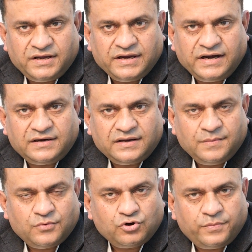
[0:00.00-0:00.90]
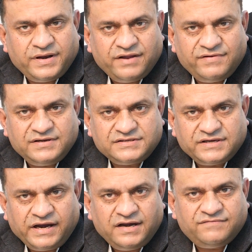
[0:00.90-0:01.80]
get hemoglobin levels,
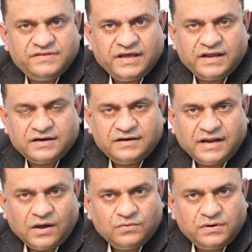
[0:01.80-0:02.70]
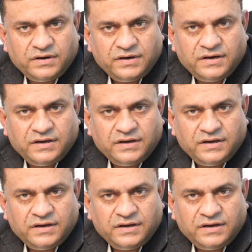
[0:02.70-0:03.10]
and if they are down,